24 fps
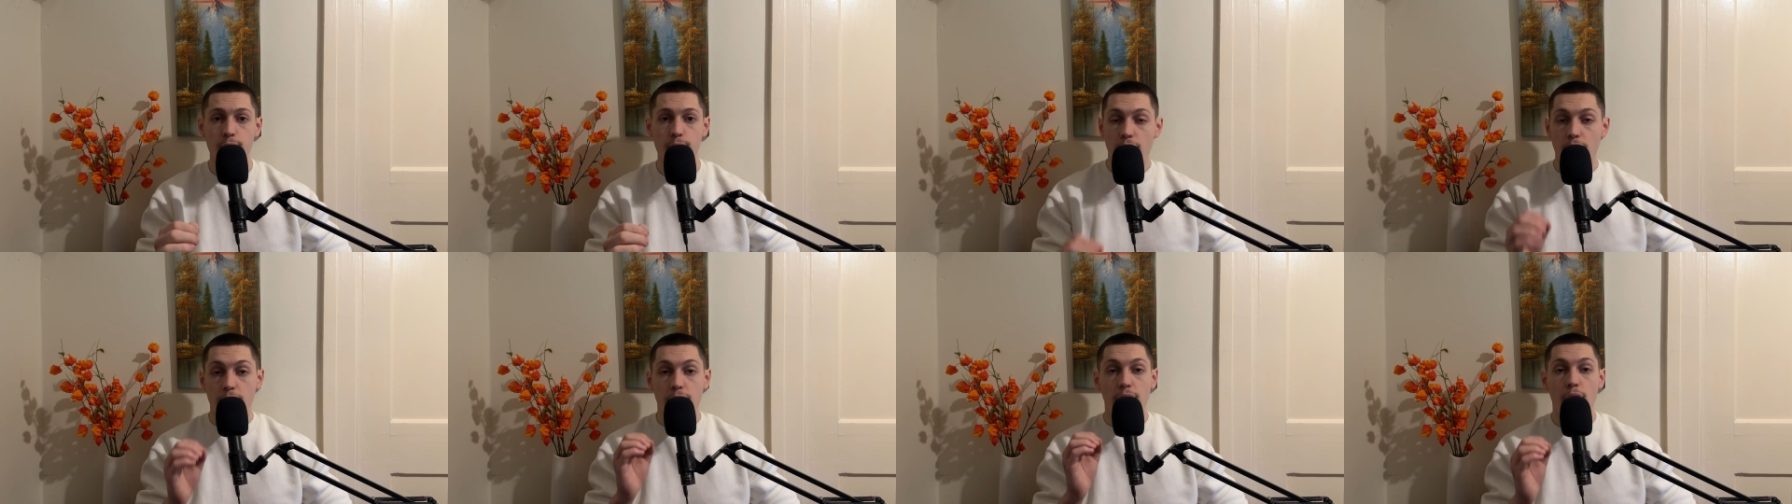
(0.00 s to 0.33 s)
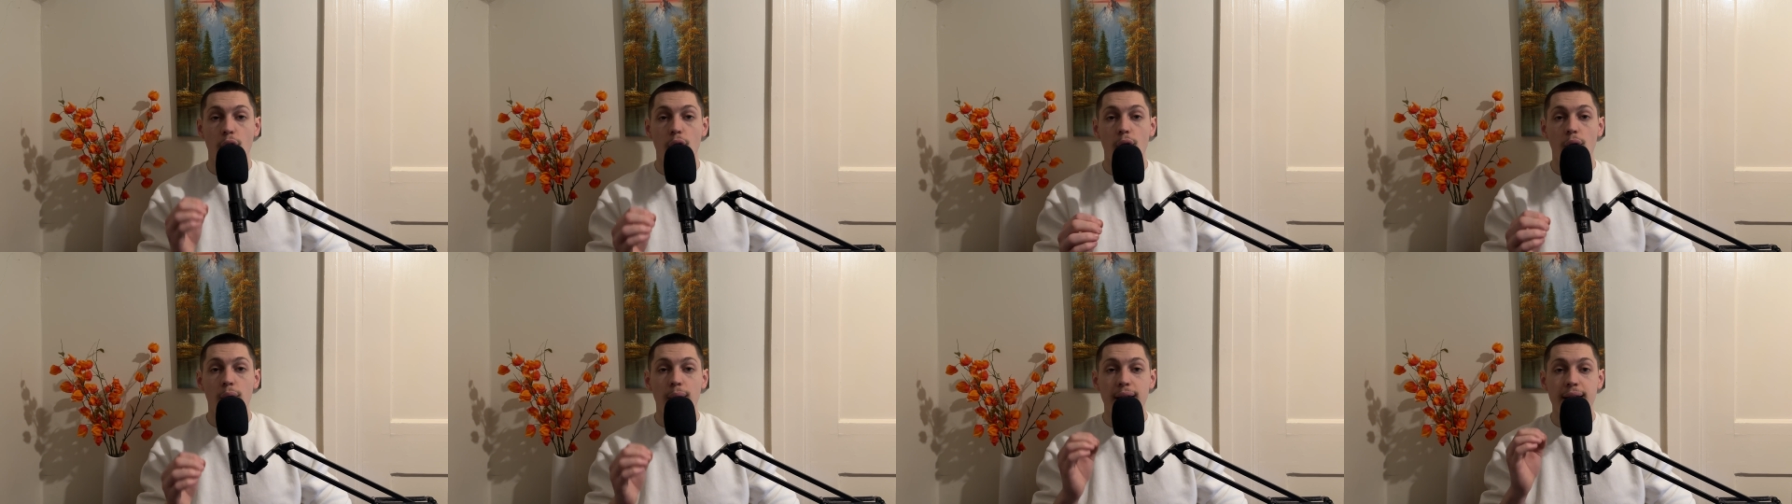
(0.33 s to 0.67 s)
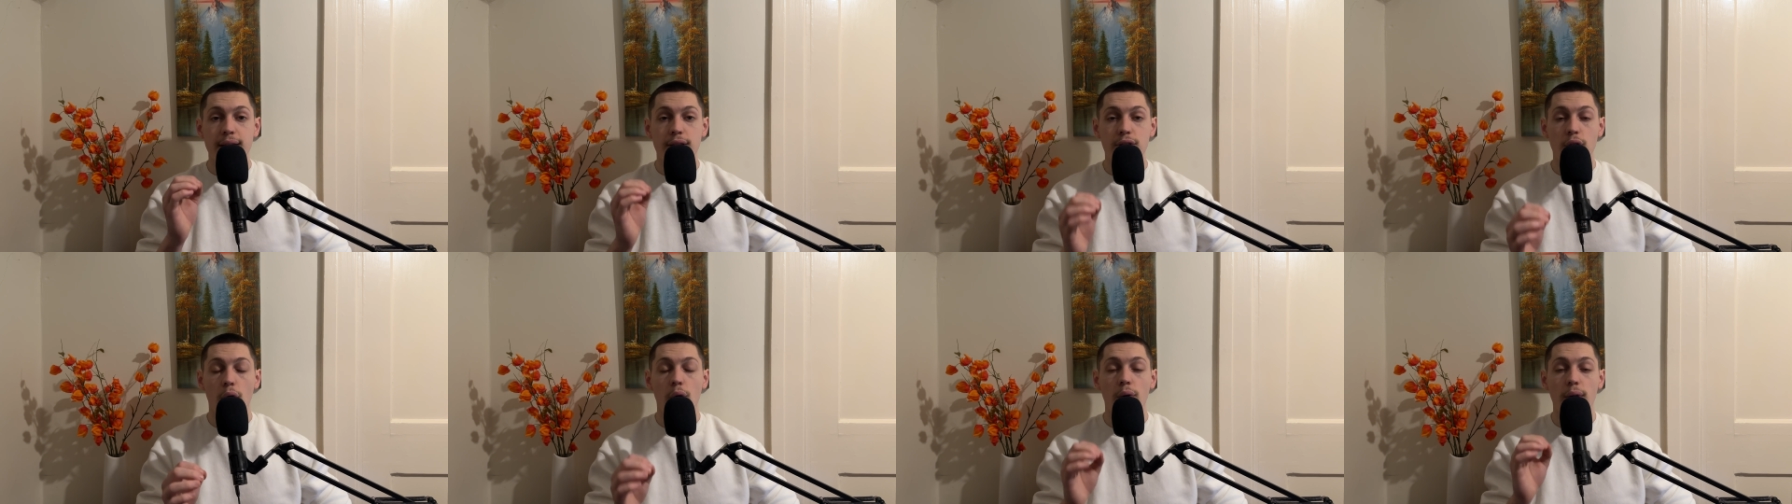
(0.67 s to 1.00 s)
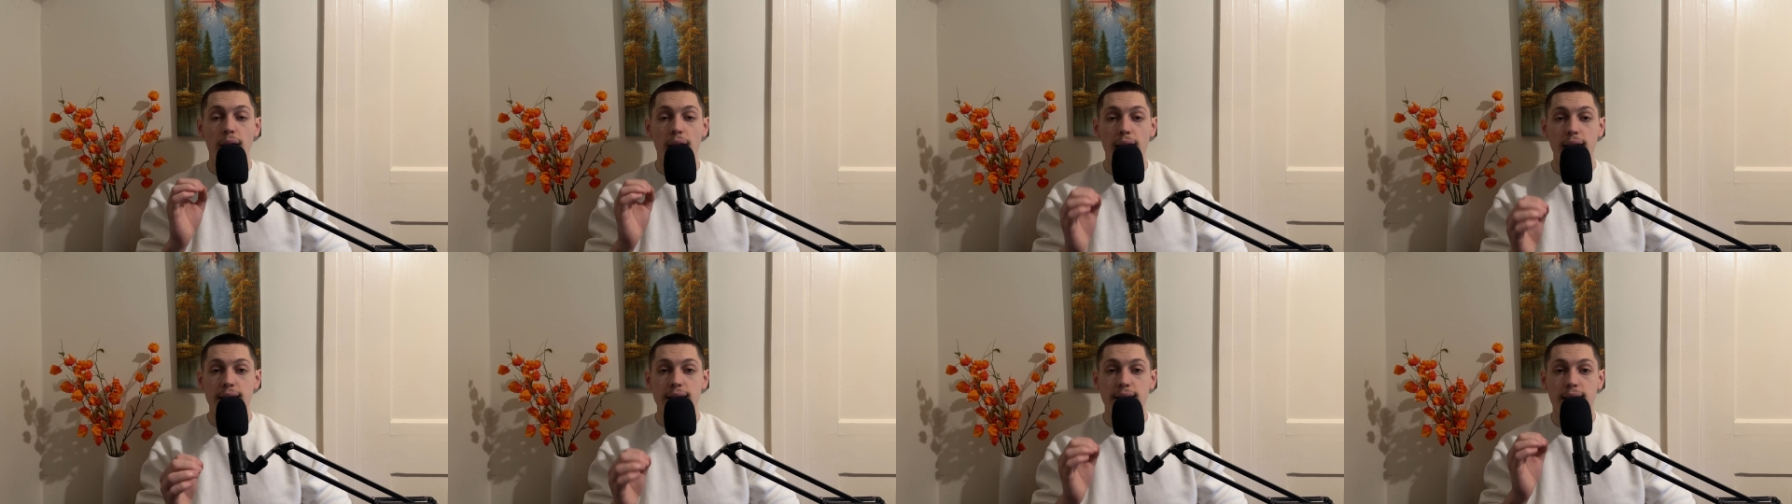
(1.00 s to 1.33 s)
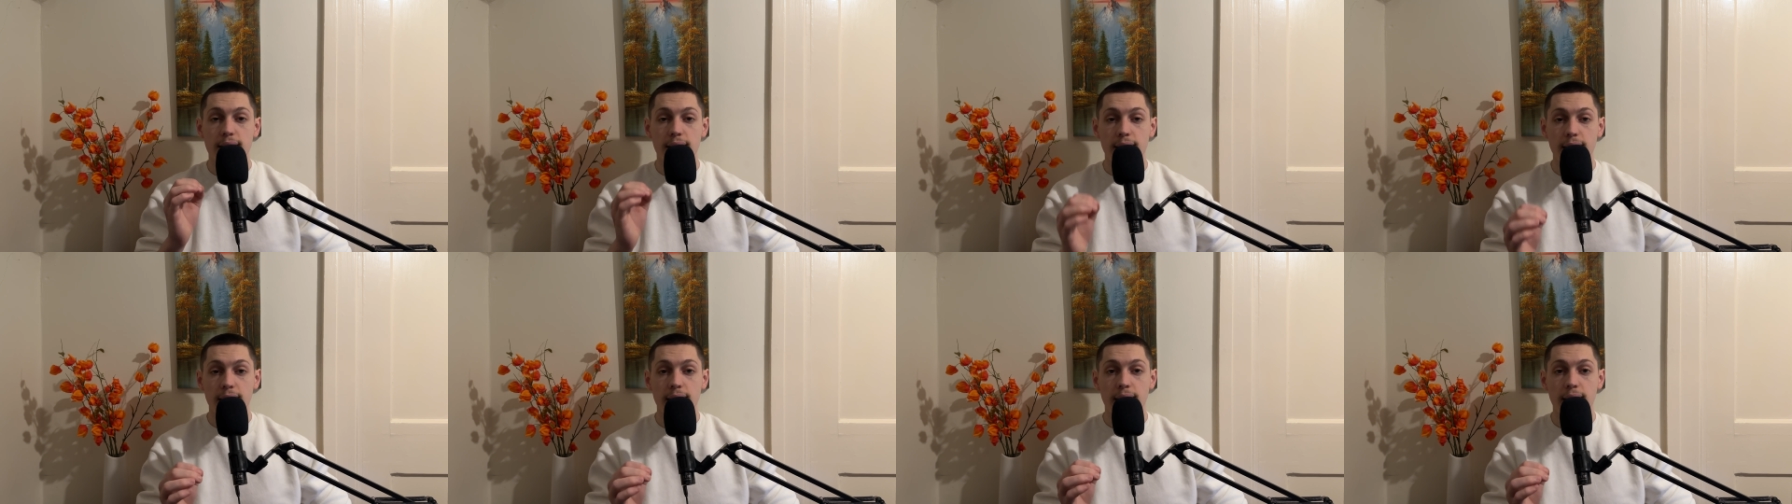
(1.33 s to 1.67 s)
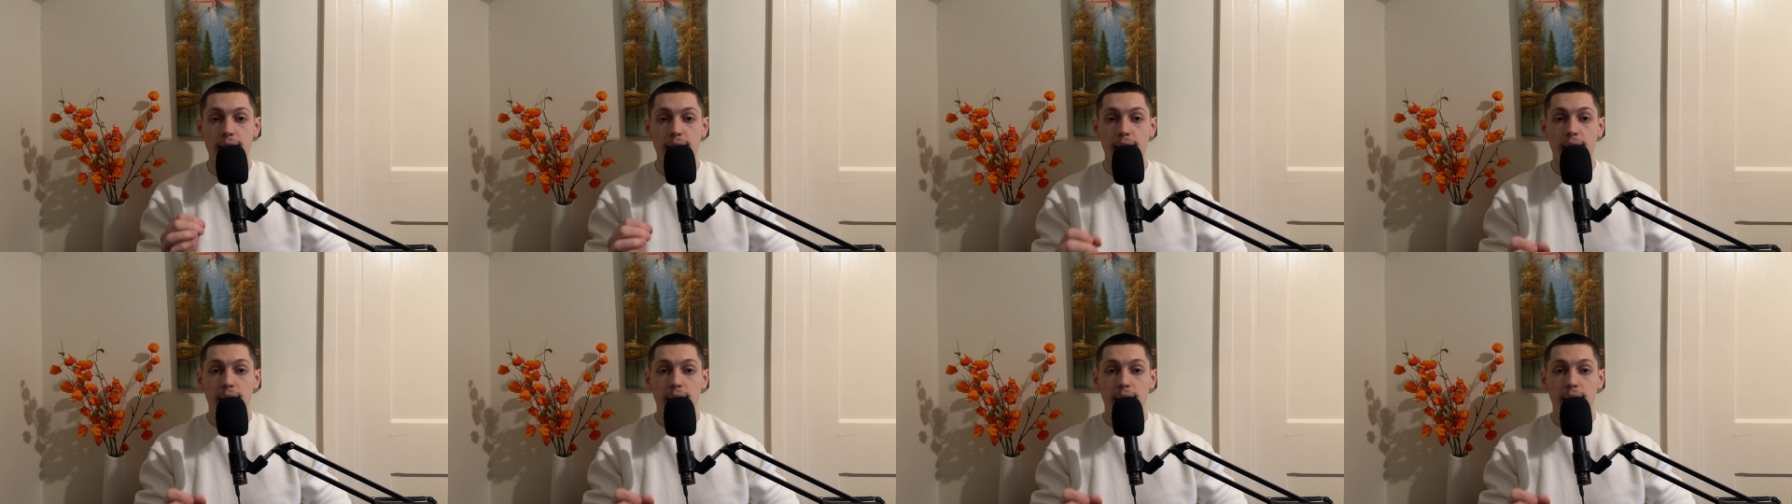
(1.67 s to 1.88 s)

Though he told As-Salih